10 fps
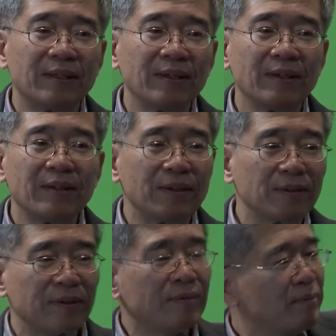
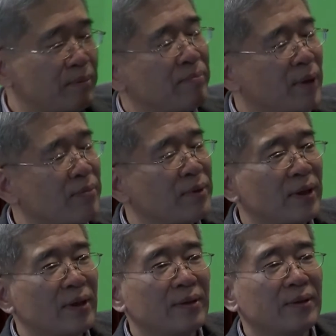
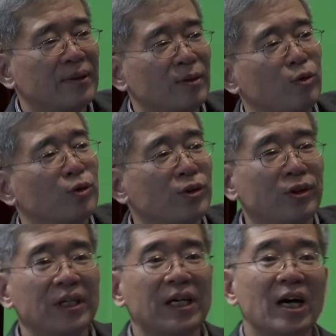maybe due to
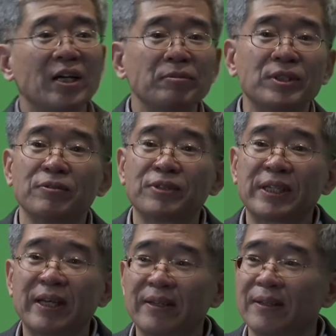economies of
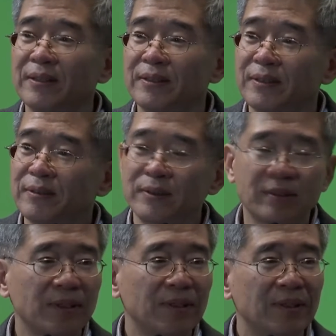scale,
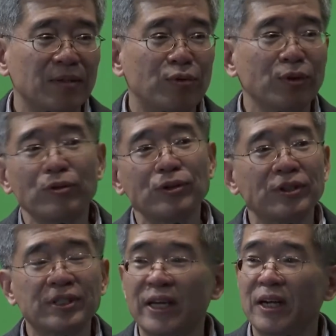
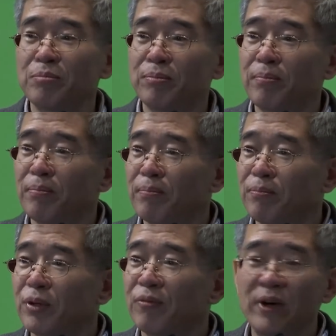producers cannot
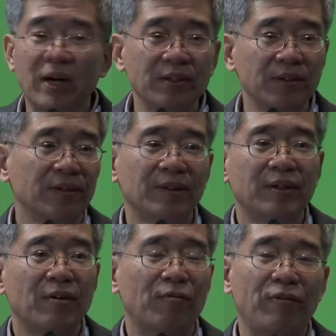provide
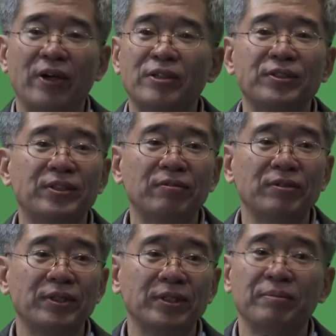various
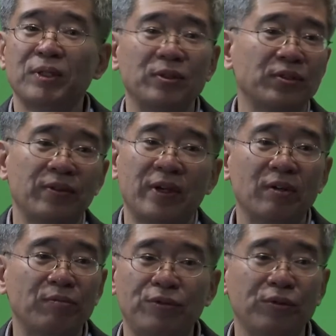services because there are
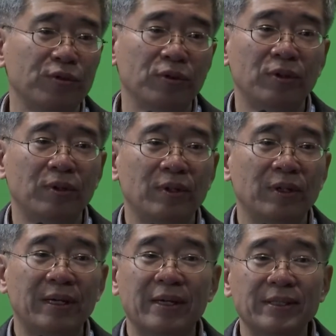few
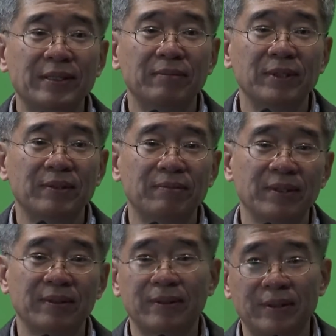customers.
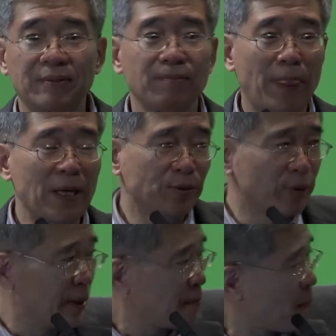But that's
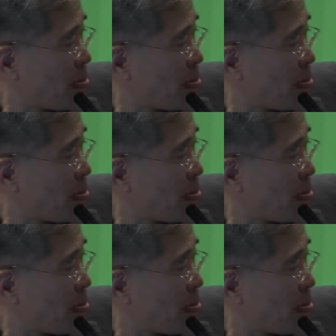why